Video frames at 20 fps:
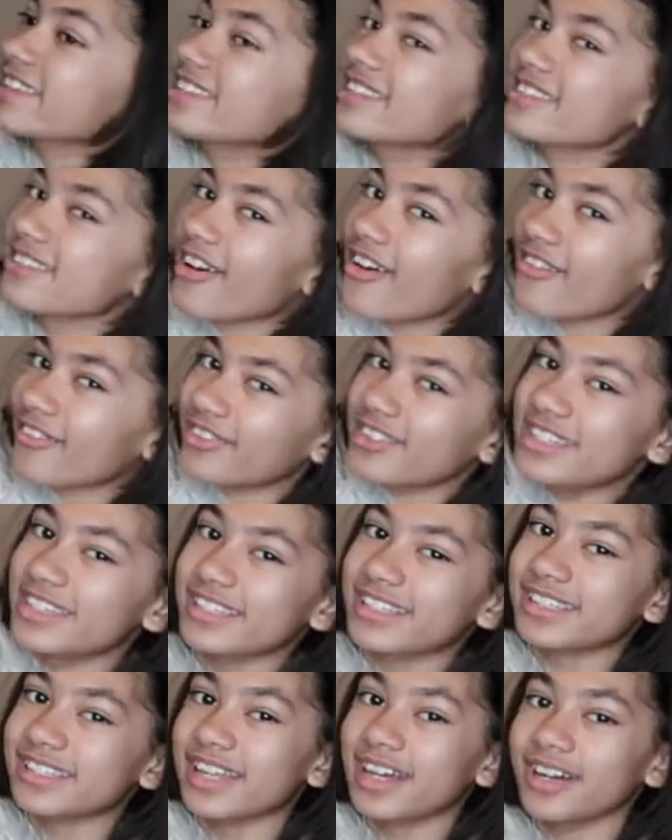and soft
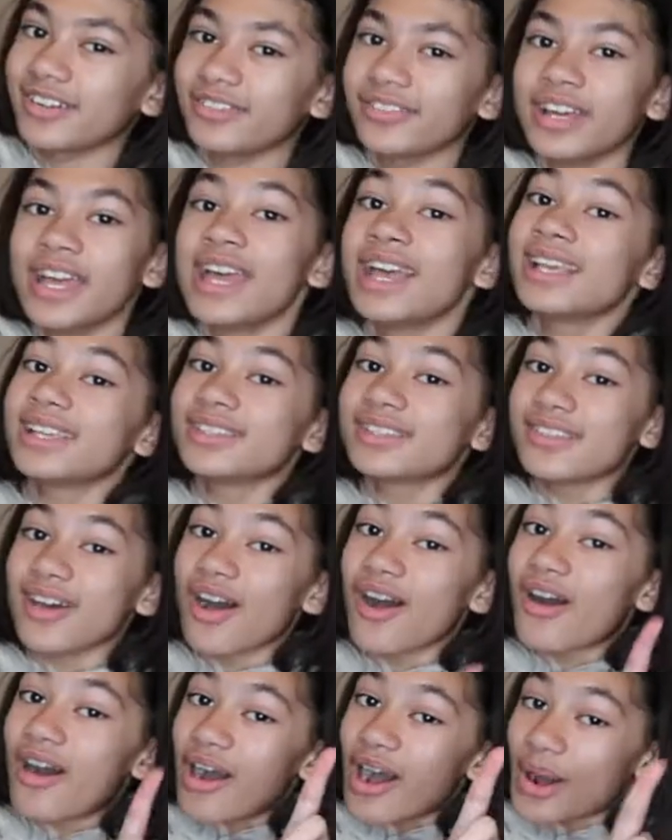and stuff. So
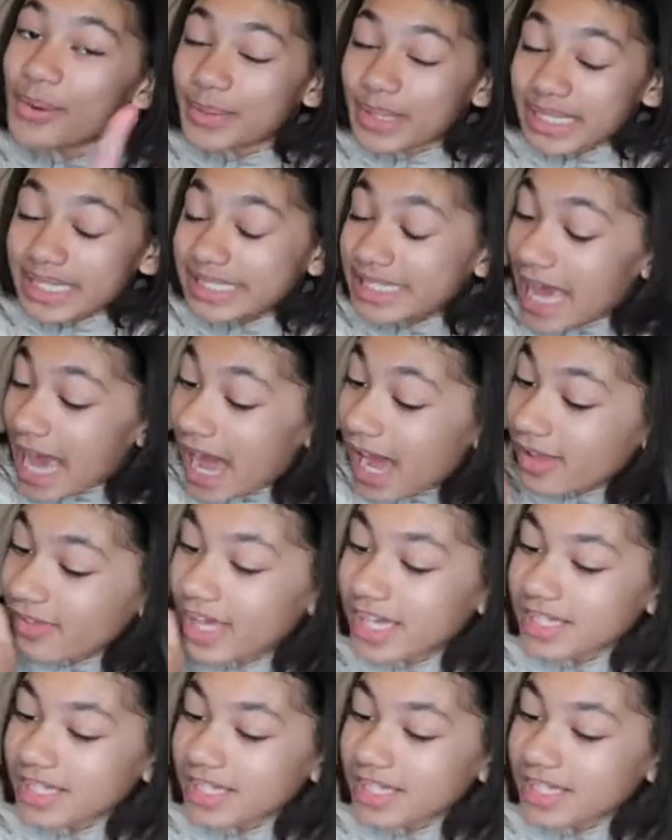yeah,